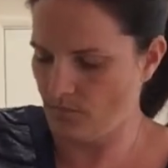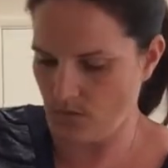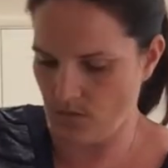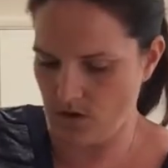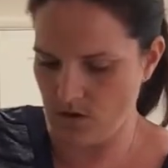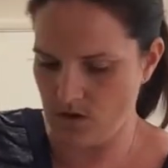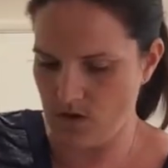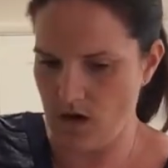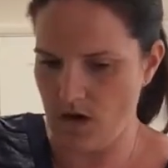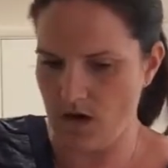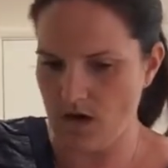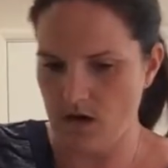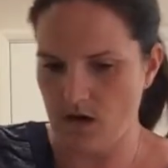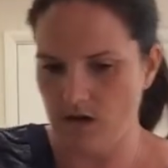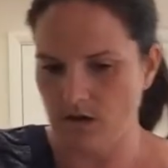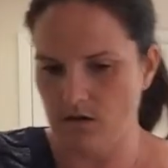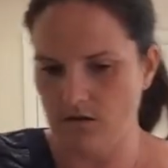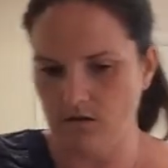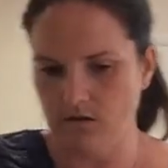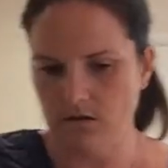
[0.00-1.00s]
Okay,
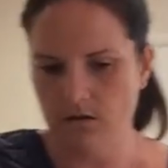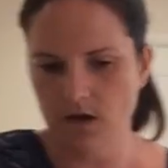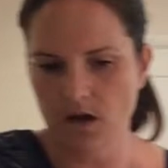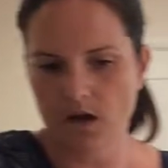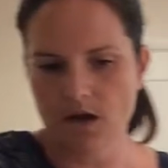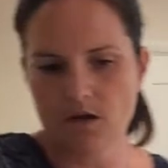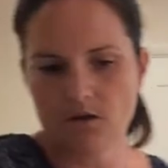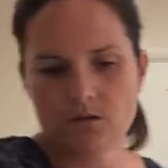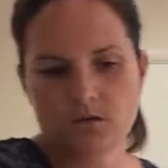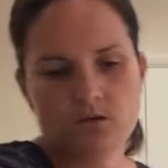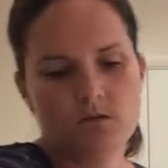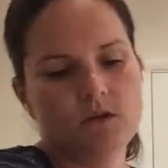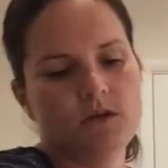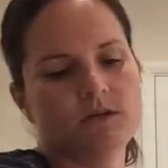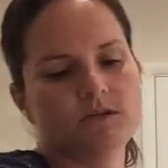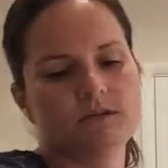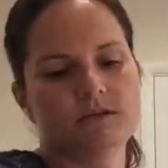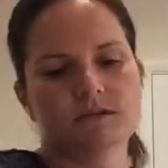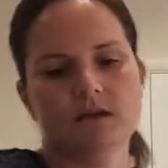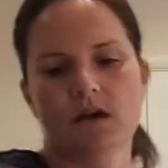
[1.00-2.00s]
now you
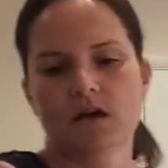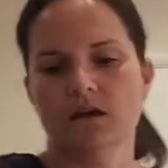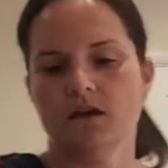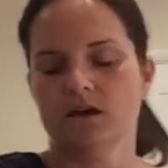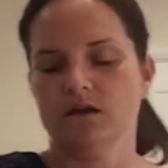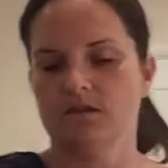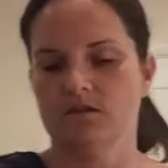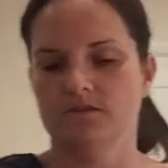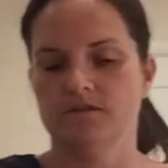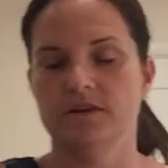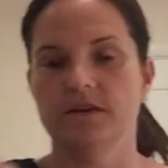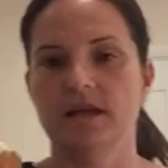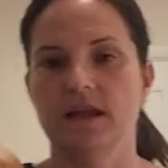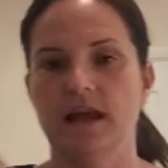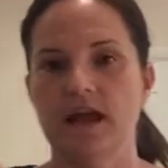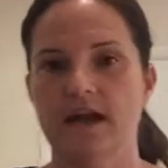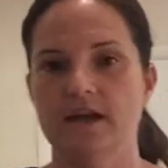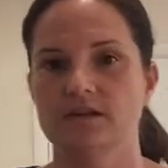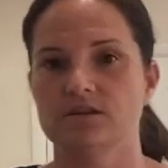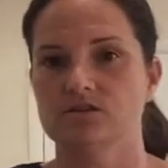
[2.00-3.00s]
need to take the
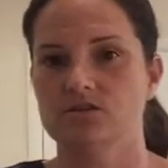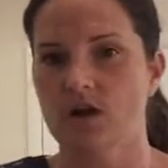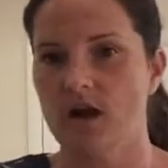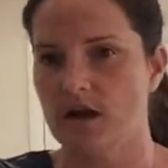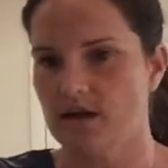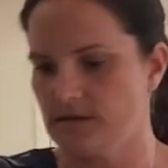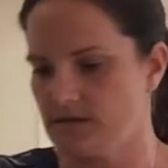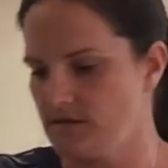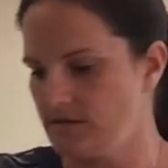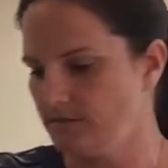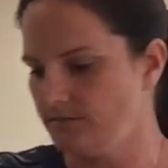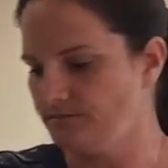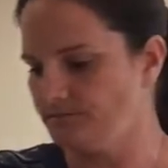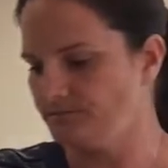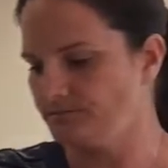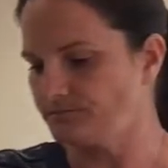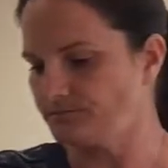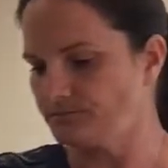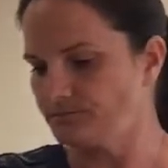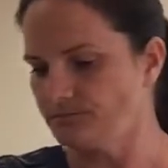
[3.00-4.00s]
vanilla extract.
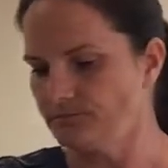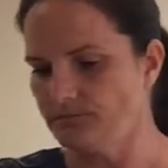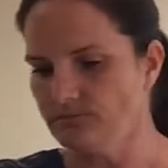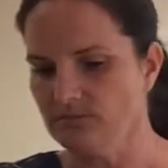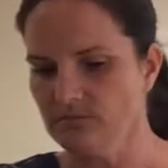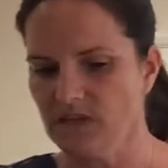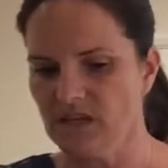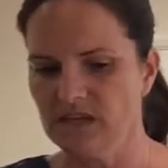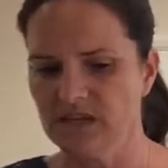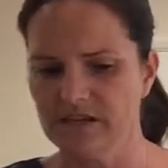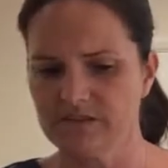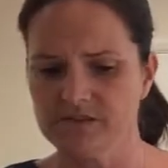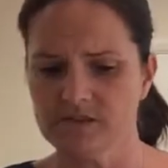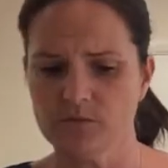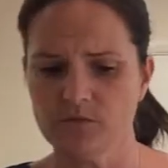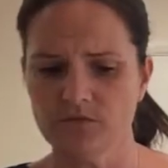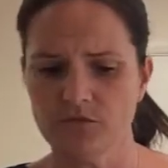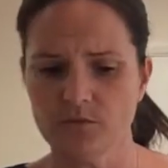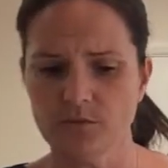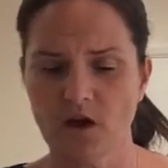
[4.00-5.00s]
Now
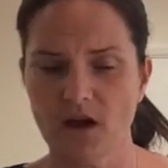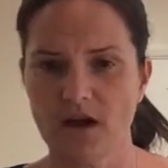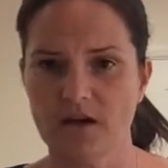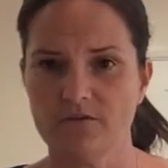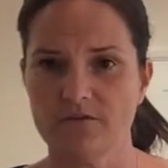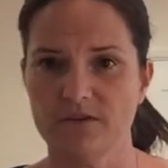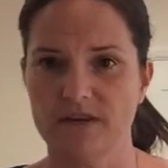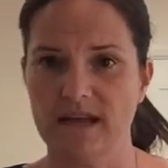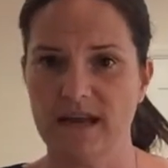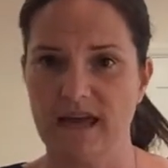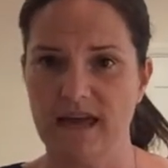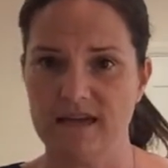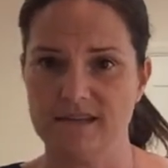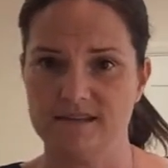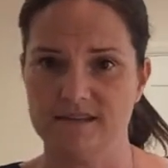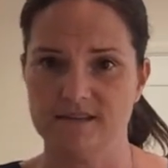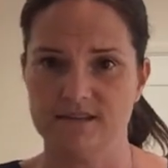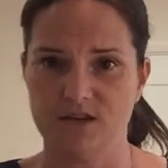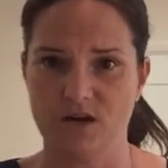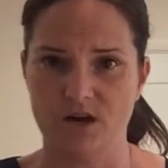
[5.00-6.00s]
some of you might have vanilla
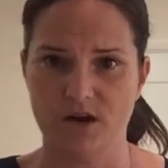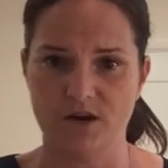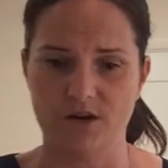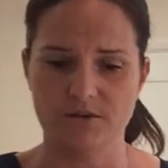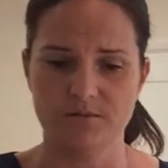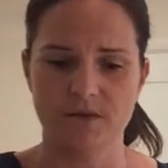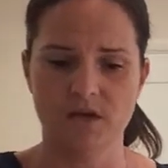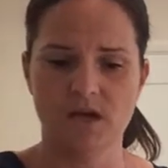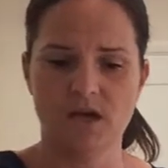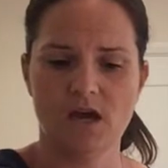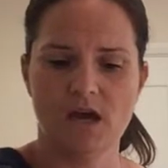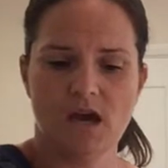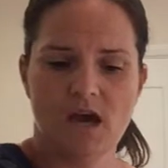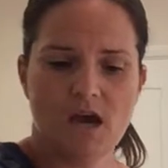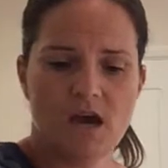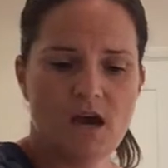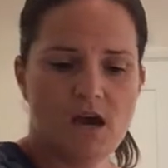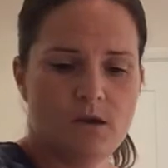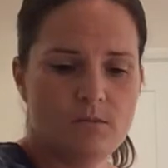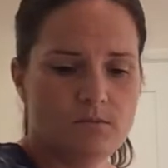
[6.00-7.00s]
essence at home,
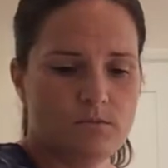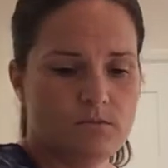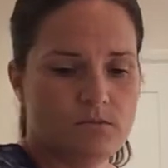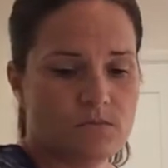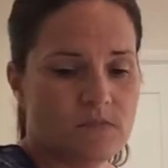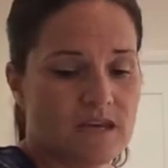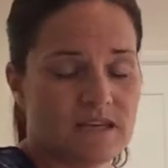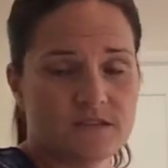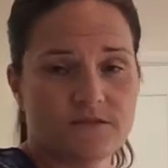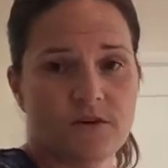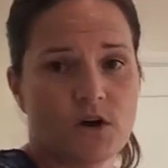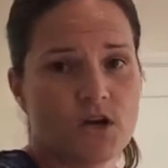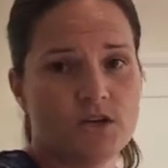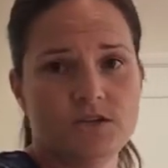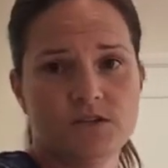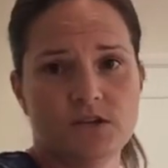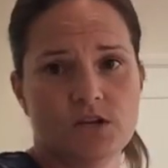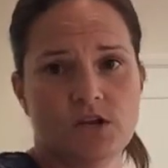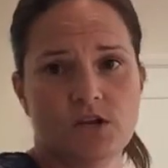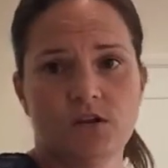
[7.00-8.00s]
that's
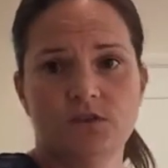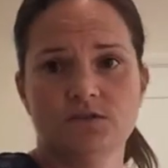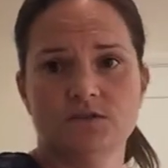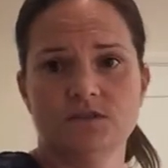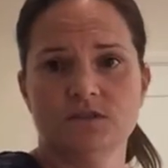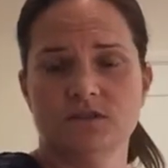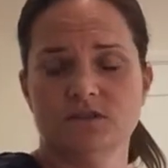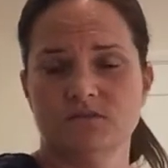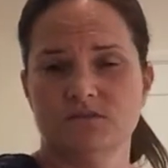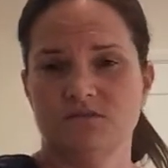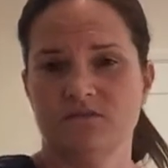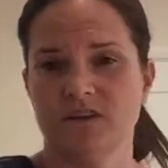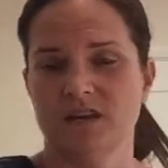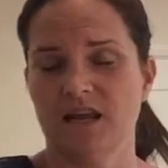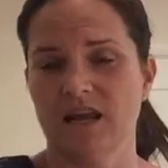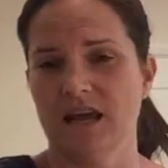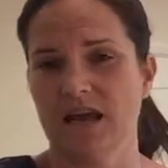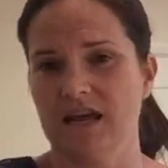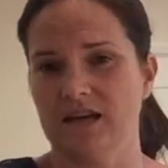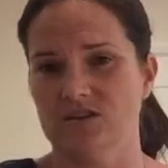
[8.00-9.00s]
fine to use.
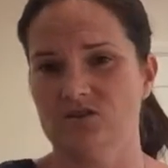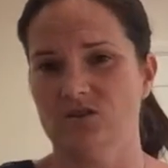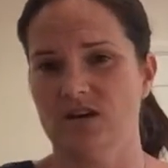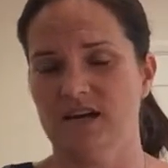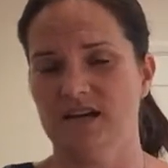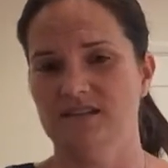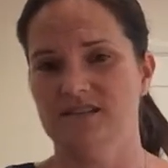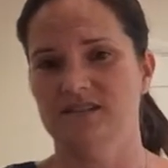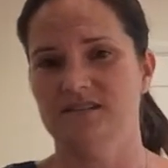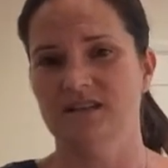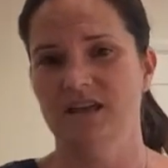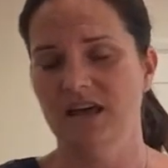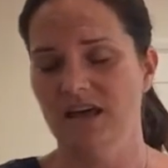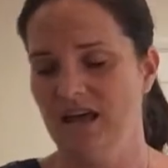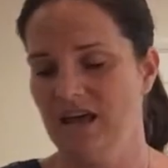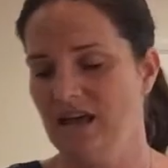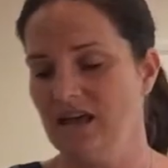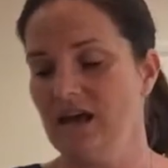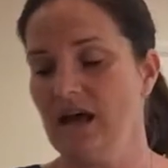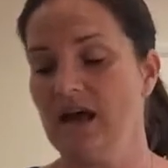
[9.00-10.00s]
Vanilla extract
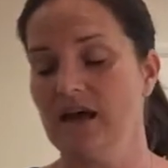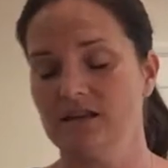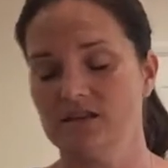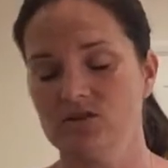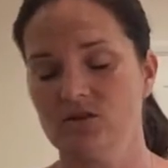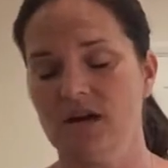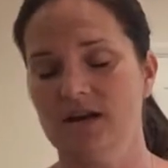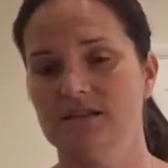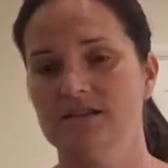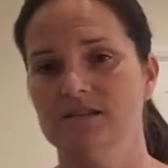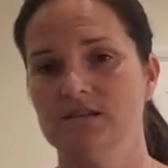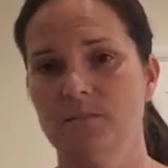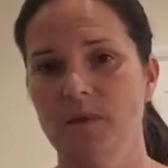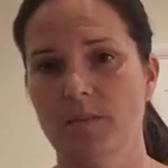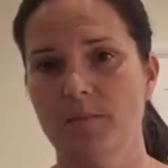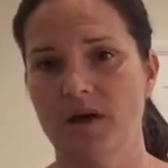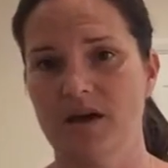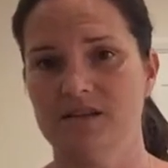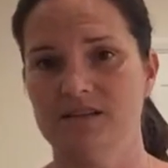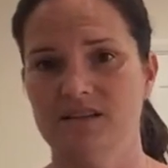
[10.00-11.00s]
is a
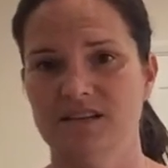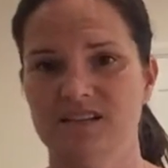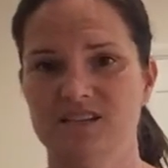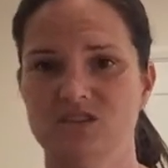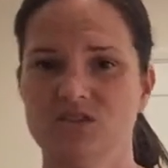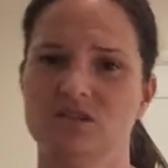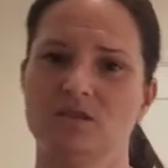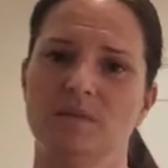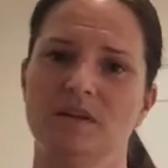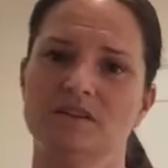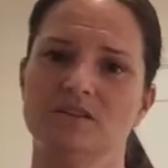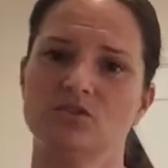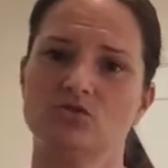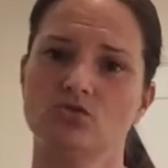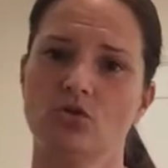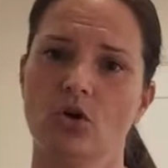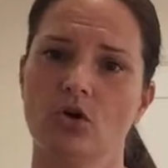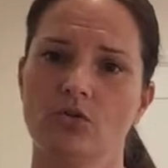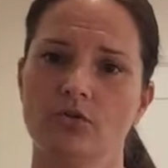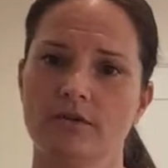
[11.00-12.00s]
bit better, it's just a bit
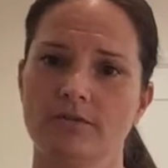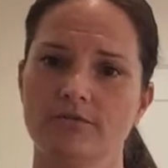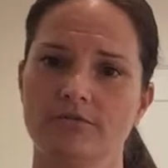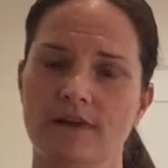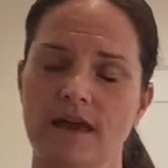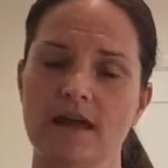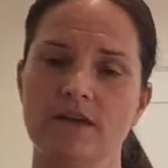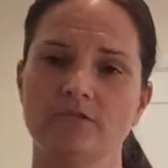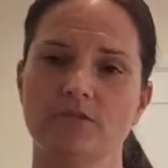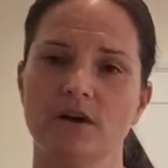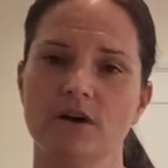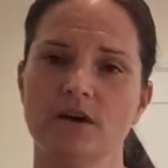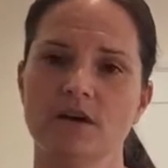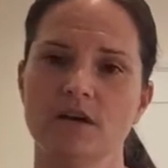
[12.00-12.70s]
stronger in flavour.